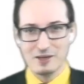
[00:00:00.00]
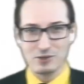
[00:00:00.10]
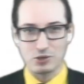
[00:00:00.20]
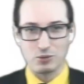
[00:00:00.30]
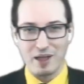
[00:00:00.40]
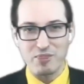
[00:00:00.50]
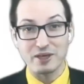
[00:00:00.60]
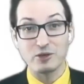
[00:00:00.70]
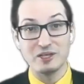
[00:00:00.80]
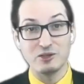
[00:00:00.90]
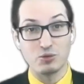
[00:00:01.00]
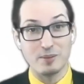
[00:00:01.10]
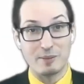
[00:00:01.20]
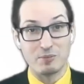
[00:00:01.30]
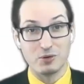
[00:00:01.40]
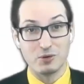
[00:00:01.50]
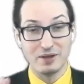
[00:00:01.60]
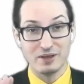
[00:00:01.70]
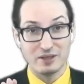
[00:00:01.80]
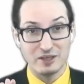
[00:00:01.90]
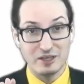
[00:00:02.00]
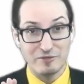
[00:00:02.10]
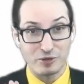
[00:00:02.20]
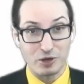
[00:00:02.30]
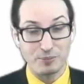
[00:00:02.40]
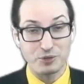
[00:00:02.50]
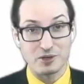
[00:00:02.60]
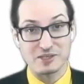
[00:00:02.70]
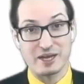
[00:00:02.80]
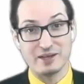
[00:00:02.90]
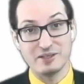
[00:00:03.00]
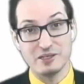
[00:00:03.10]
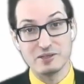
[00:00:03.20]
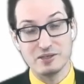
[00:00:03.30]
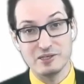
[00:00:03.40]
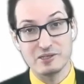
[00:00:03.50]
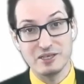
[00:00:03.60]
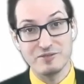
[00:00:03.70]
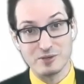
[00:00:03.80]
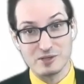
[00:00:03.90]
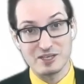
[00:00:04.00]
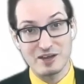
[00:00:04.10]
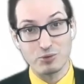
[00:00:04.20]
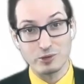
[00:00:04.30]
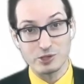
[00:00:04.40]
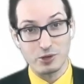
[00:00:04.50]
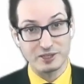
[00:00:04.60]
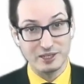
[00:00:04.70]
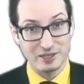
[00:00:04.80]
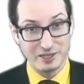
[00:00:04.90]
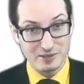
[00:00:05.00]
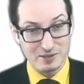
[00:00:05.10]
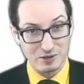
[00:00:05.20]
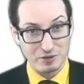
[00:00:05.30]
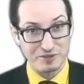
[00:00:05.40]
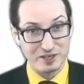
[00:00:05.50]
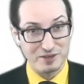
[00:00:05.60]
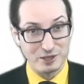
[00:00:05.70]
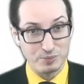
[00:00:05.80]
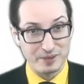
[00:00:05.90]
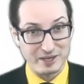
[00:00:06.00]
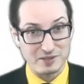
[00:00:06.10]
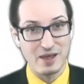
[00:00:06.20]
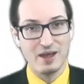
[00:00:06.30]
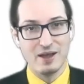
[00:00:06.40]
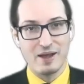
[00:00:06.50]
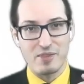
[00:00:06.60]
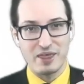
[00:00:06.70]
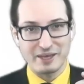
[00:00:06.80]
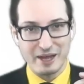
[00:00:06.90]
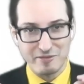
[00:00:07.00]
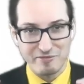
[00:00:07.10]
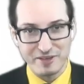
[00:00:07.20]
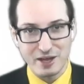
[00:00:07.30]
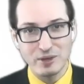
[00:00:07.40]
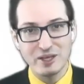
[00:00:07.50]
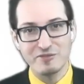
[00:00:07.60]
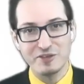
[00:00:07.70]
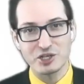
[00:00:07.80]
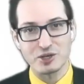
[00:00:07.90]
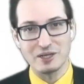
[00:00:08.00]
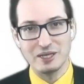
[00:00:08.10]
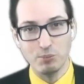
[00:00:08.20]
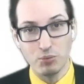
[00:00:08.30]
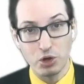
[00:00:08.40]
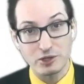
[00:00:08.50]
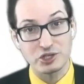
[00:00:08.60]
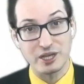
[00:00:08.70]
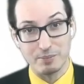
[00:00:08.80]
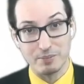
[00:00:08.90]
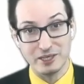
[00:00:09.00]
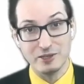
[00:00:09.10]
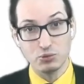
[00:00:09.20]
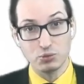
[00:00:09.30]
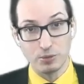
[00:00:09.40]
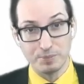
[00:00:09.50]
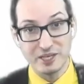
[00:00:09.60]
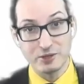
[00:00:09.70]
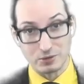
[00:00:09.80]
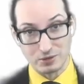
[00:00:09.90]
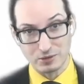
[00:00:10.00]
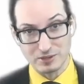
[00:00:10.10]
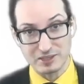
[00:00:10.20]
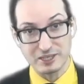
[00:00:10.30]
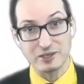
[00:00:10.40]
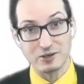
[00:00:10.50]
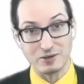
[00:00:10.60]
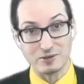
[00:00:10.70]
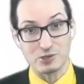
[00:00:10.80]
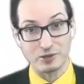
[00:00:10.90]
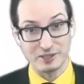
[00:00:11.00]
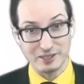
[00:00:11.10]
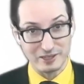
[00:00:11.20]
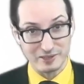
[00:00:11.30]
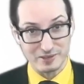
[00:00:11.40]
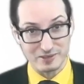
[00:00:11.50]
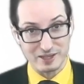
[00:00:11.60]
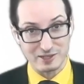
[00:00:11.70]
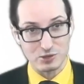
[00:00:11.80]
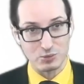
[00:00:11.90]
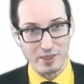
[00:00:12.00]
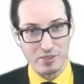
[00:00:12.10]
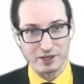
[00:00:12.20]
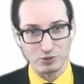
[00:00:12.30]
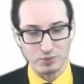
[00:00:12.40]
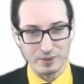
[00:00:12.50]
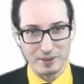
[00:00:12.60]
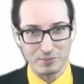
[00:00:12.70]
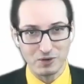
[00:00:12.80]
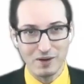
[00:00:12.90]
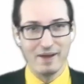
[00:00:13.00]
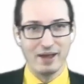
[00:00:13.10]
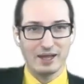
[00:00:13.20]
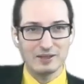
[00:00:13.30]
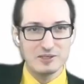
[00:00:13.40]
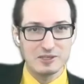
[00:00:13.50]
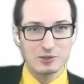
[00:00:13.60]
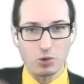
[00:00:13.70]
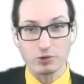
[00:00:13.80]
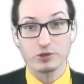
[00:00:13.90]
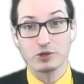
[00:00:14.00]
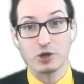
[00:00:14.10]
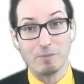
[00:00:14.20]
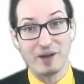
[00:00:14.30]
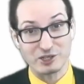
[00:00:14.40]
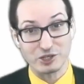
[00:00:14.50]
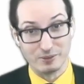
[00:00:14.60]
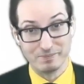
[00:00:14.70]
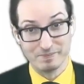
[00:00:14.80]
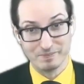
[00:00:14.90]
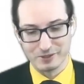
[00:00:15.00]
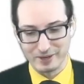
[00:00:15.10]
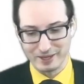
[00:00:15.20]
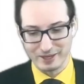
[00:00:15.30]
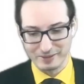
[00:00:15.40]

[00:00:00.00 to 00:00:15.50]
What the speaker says: So the one thing you need to remember, if a computer scientist is given several sorted lists of key value pairs, they can very efficiently merge them into a bigger single sorted list. That's the one thing to remember. And this is called compaction, right?